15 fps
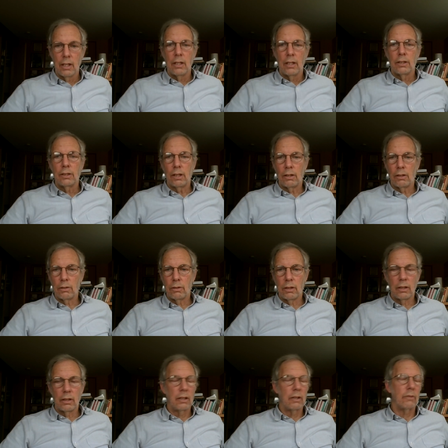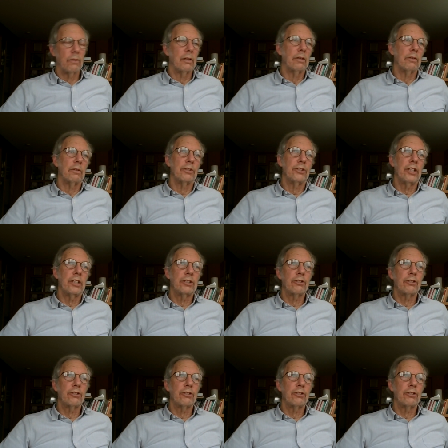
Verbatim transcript: So, just